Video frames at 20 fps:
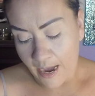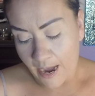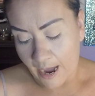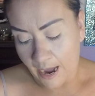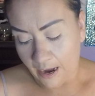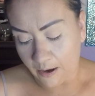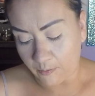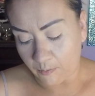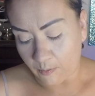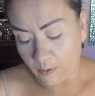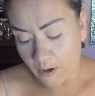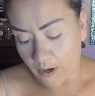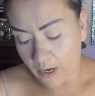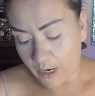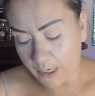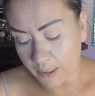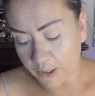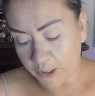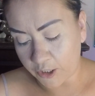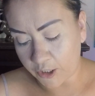I
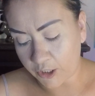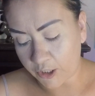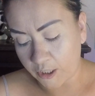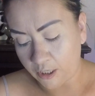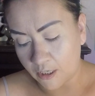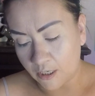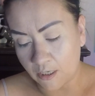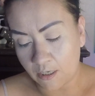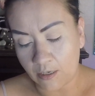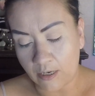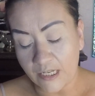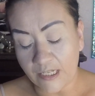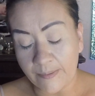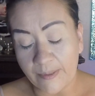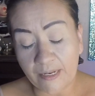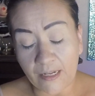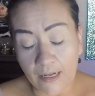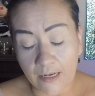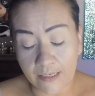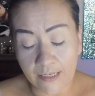
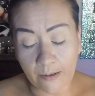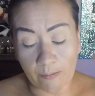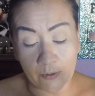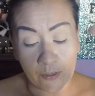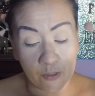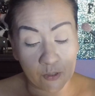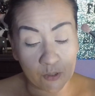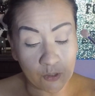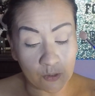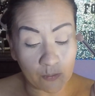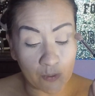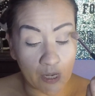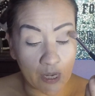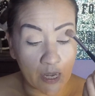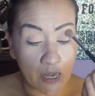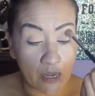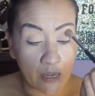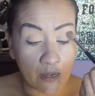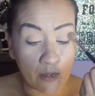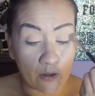spend a lot of time on YouTube
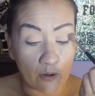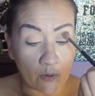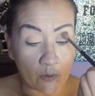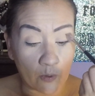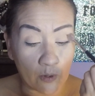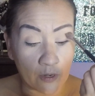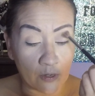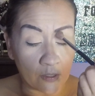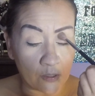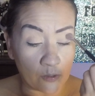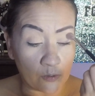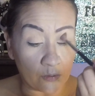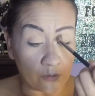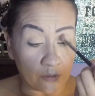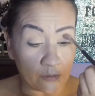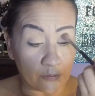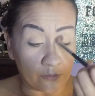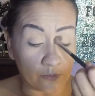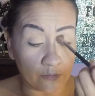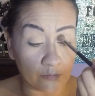or
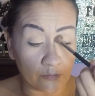Hulu.